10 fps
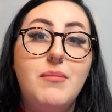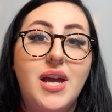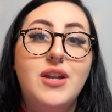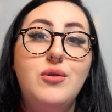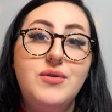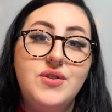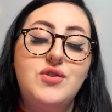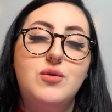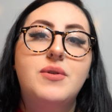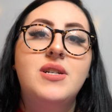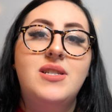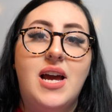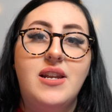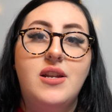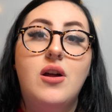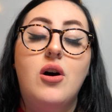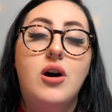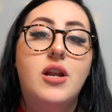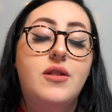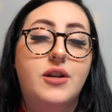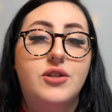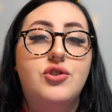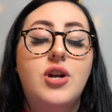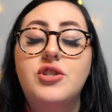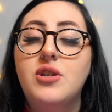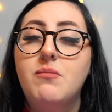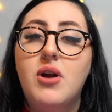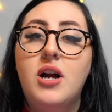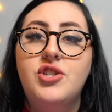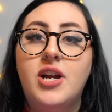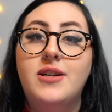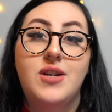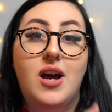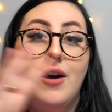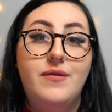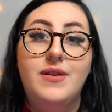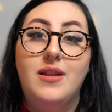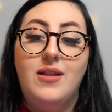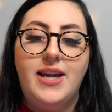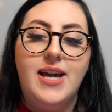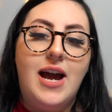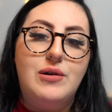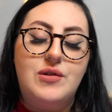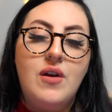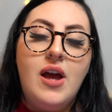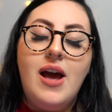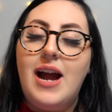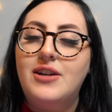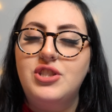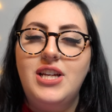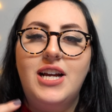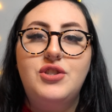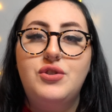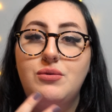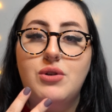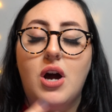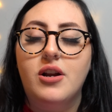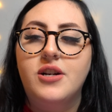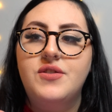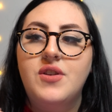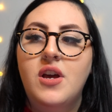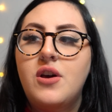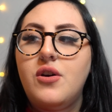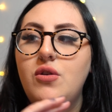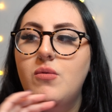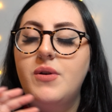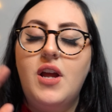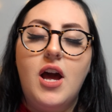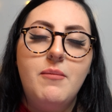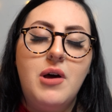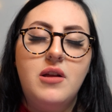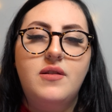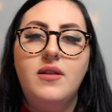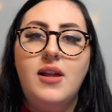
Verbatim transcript: man who was the superintendent on the construction project of the lighthouse actually had two daughters who would come to the